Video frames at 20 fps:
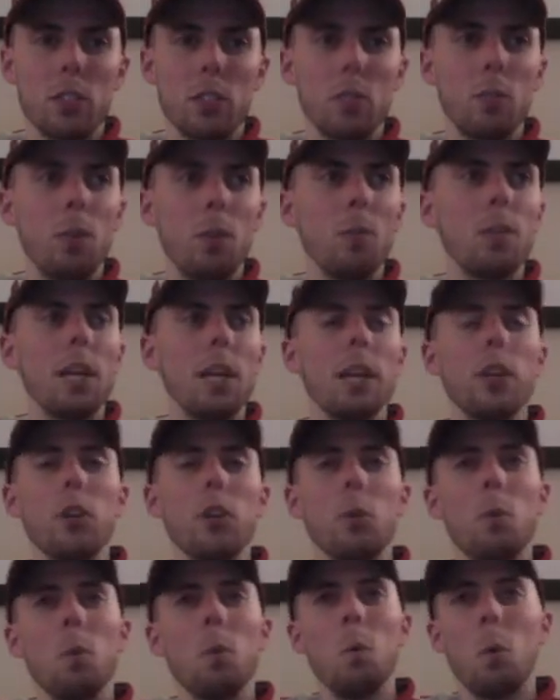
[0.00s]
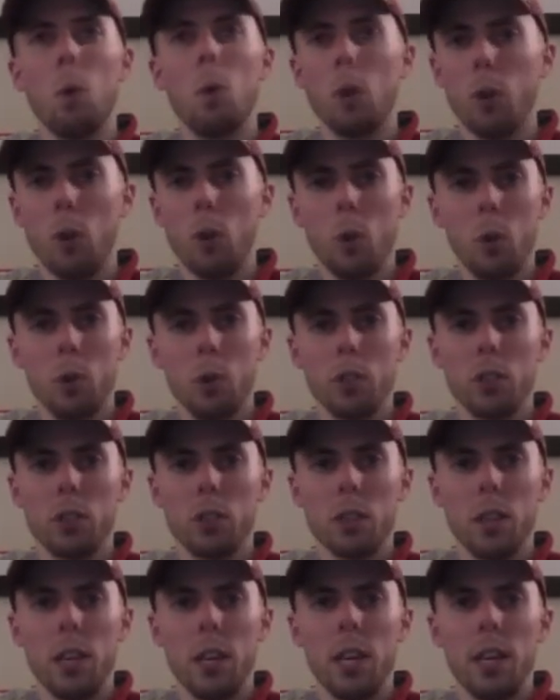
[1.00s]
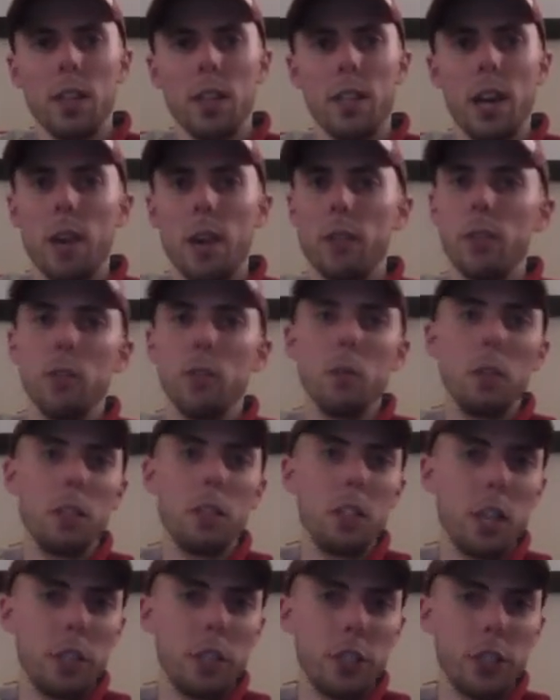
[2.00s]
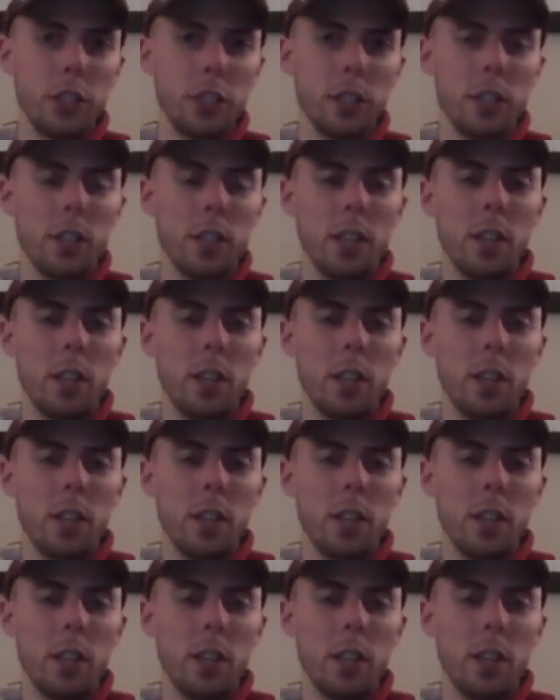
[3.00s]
so don't take your warhorse down into a dungeon.